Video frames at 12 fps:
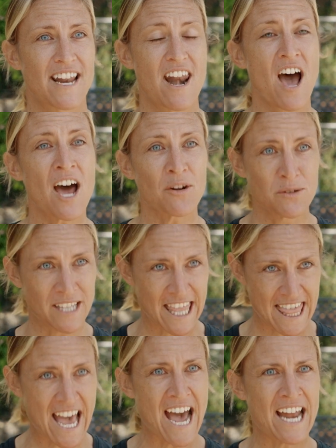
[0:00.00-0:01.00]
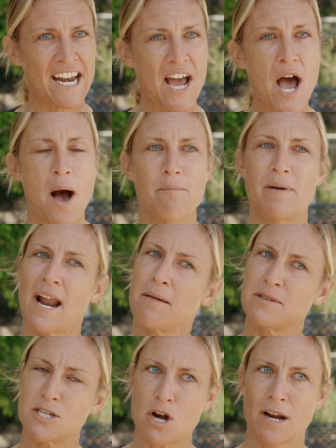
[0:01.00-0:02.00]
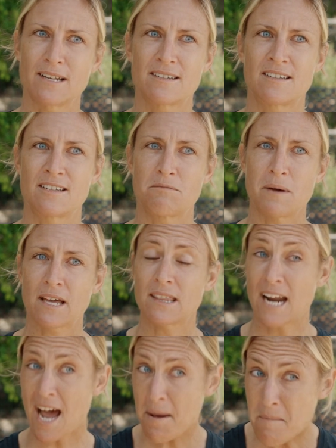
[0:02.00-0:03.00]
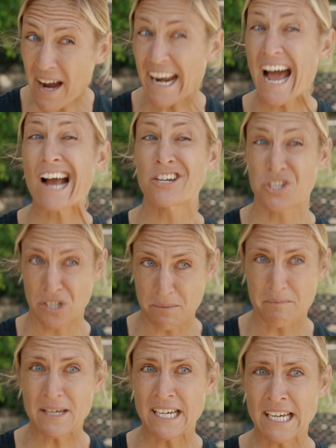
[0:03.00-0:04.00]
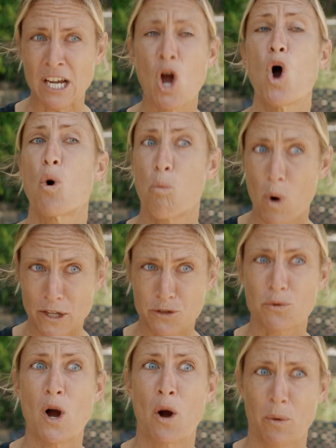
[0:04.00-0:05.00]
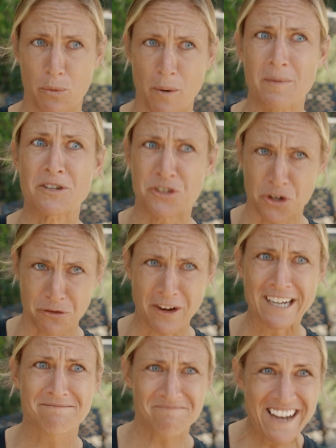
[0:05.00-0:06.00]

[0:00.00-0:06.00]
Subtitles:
Not only that, but I'm starting to suspect that I might actually be what's wrong with women surfing.